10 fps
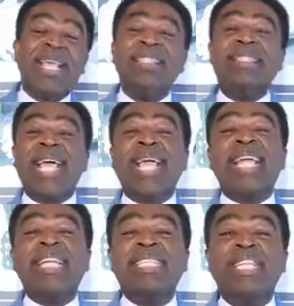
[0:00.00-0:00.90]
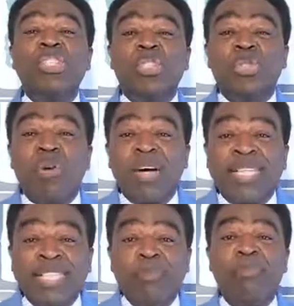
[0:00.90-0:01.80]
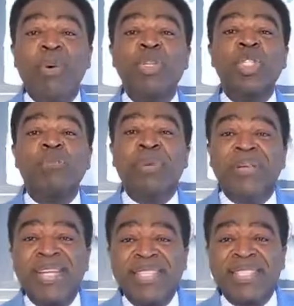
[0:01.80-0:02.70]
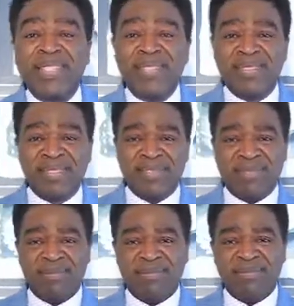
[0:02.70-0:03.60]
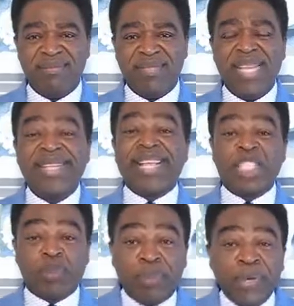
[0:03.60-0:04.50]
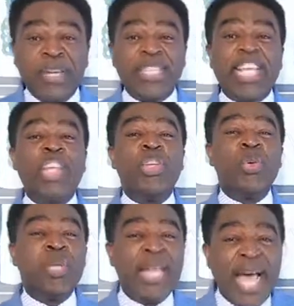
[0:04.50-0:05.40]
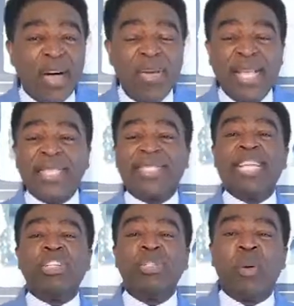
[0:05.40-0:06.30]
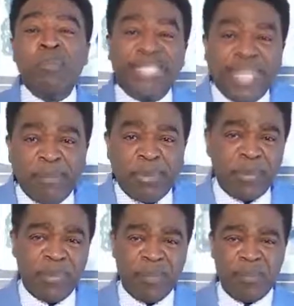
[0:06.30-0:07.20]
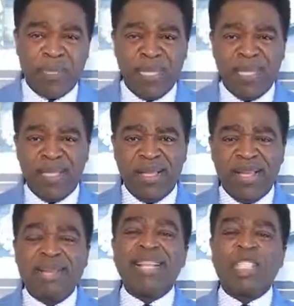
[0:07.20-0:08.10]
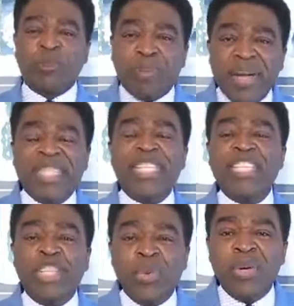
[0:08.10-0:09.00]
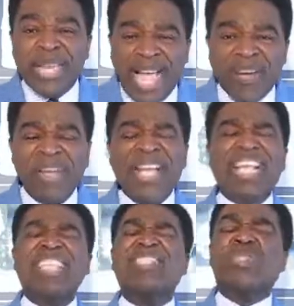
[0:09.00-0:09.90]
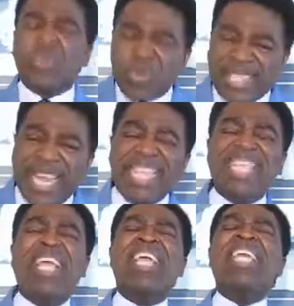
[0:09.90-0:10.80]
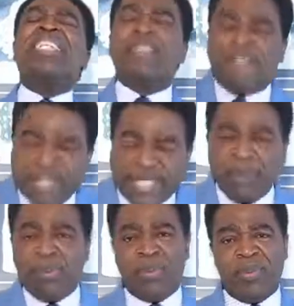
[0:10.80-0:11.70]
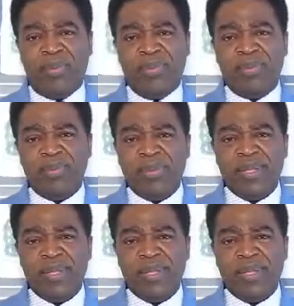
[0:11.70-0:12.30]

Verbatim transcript: is the indestructible spirit. The spirit in you now is indomitable. The spirit in you now is totally indefeatable. Amen.